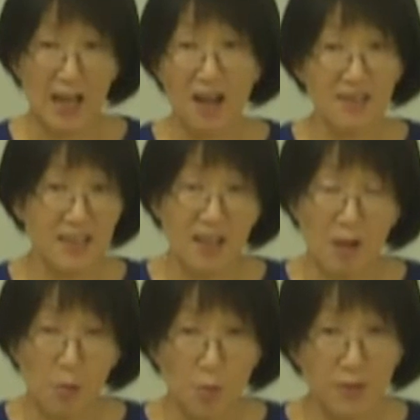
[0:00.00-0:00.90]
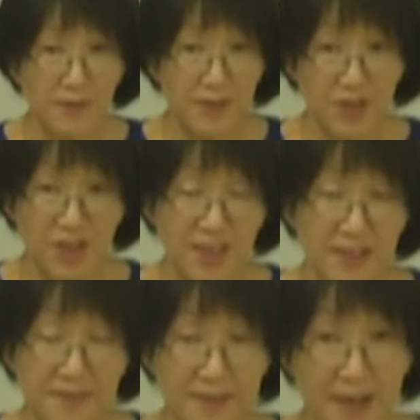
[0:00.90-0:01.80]
lost all the fortunes
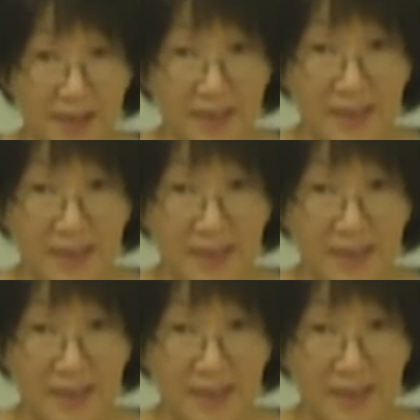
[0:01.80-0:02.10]
in France.